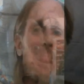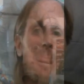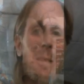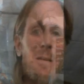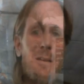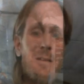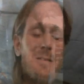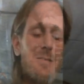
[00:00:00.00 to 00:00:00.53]

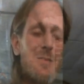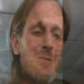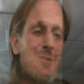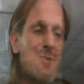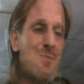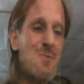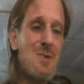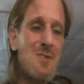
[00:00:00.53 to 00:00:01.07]
Uh, there
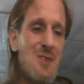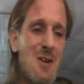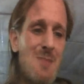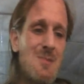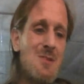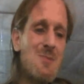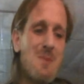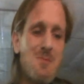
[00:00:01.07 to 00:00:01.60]
was one time
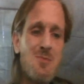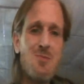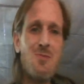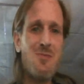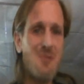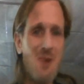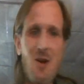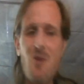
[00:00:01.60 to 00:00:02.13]
these people were
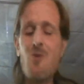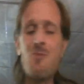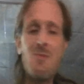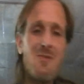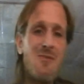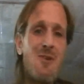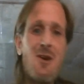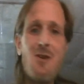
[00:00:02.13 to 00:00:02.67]
following me,
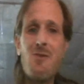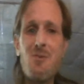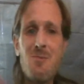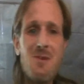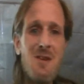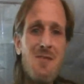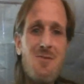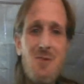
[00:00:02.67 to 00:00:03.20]
following
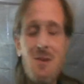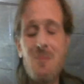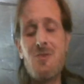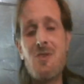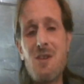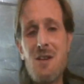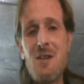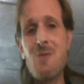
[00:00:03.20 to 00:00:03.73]
me everywhere. I'm
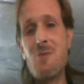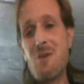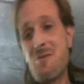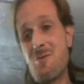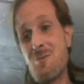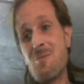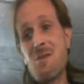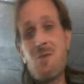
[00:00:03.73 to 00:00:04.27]
trying to get away
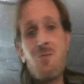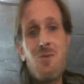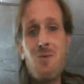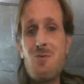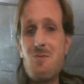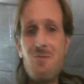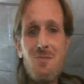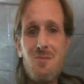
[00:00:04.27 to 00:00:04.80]
from them. They
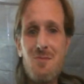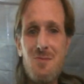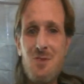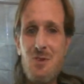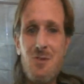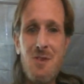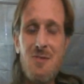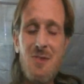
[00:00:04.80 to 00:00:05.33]
won't.
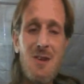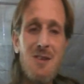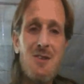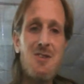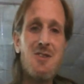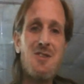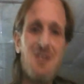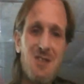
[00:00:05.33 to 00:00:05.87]
So I finally
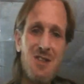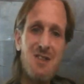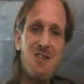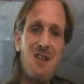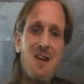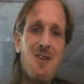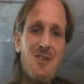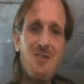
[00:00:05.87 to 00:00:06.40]
just sit
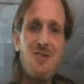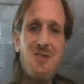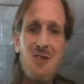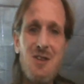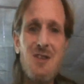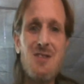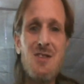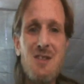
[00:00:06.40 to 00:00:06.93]
down on the
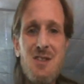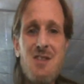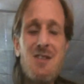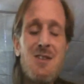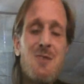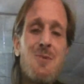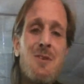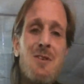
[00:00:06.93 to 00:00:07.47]
stairs and I say,
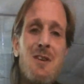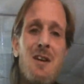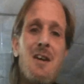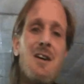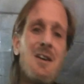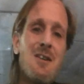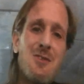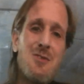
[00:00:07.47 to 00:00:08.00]
you know what?
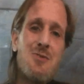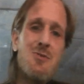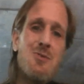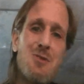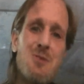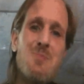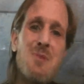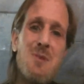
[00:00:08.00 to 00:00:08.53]
Screw
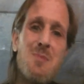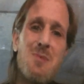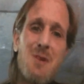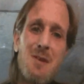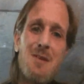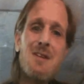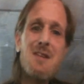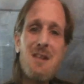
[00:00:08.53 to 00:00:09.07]
you people.
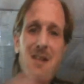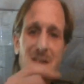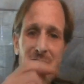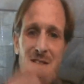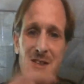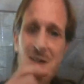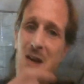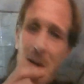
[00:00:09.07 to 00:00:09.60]
I'm going to eat
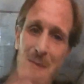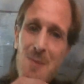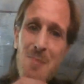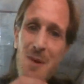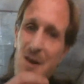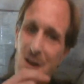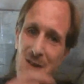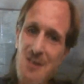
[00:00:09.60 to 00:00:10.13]
these gummy
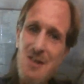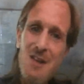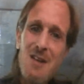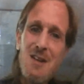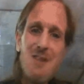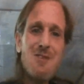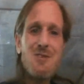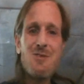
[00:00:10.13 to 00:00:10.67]
bears
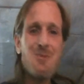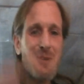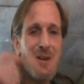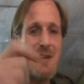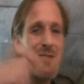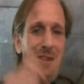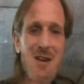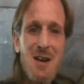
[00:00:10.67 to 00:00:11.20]
and you can do
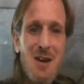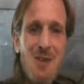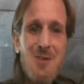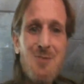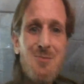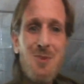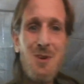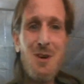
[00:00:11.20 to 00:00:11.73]
whatever the hell
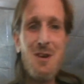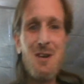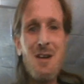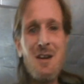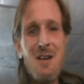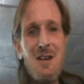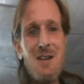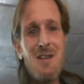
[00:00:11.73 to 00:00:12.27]
you want.
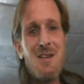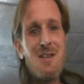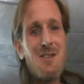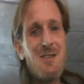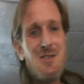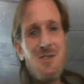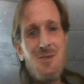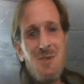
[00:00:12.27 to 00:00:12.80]
And, and
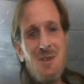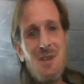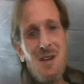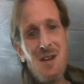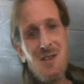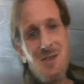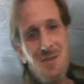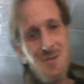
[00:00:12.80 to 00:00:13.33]
these three
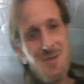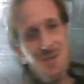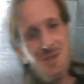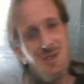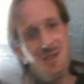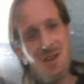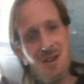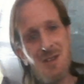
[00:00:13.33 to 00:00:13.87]
guys over on this
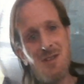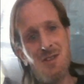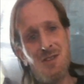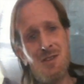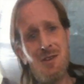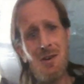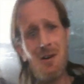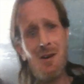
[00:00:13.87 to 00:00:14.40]
side, they
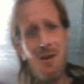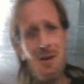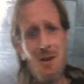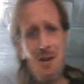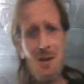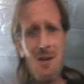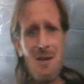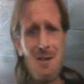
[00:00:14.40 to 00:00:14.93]
said, oh,
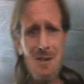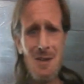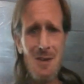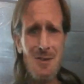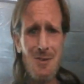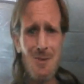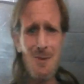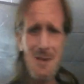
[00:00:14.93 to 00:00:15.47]
he's
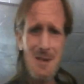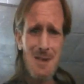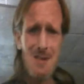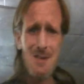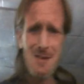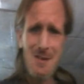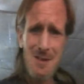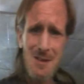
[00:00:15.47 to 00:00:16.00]
not doing
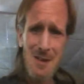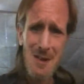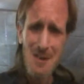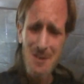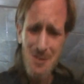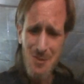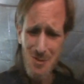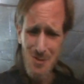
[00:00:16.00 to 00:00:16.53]
anything.
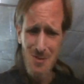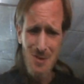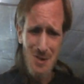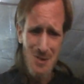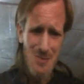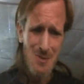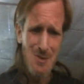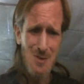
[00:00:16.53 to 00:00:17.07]
Screw
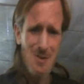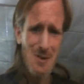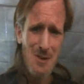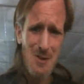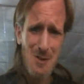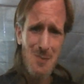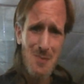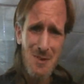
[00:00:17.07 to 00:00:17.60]
this. We're going
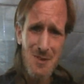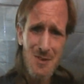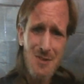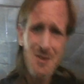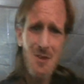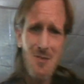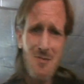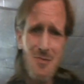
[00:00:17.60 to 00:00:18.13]
home. This is
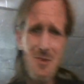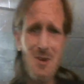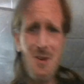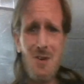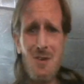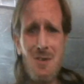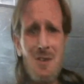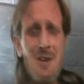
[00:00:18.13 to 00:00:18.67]
no
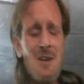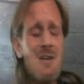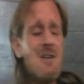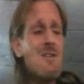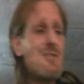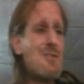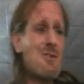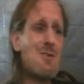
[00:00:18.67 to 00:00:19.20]
fun.
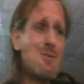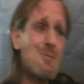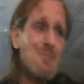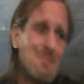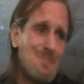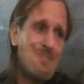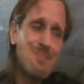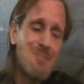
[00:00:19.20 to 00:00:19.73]
So,
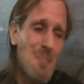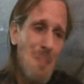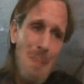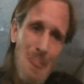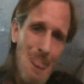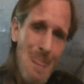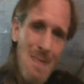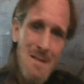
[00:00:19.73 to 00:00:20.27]

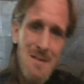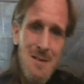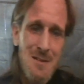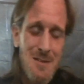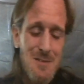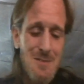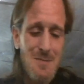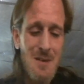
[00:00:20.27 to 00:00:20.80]
you
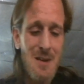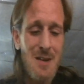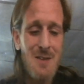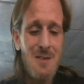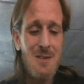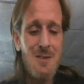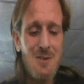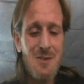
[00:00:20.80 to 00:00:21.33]
know, I
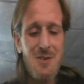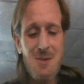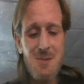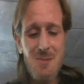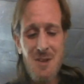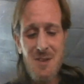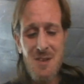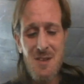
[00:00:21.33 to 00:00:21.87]
don't know. It seemed
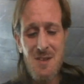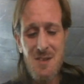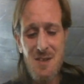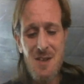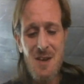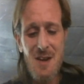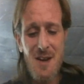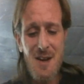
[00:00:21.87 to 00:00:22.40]
like they, they
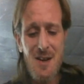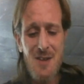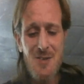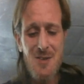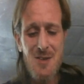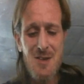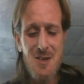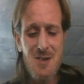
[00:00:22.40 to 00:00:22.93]
hired
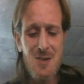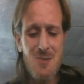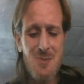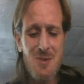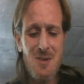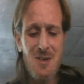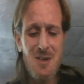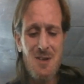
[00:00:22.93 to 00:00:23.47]
kids. They were
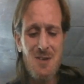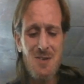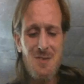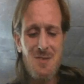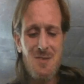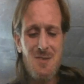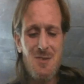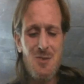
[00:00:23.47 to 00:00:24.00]
like
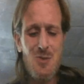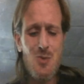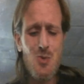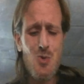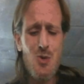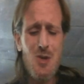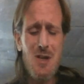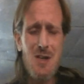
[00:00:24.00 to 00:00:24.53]
school
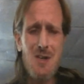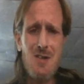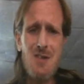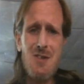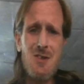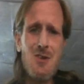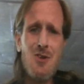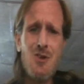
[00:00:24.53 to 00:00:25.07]

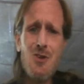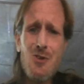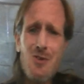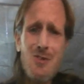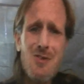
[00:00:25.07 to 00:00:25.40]
kids, girls.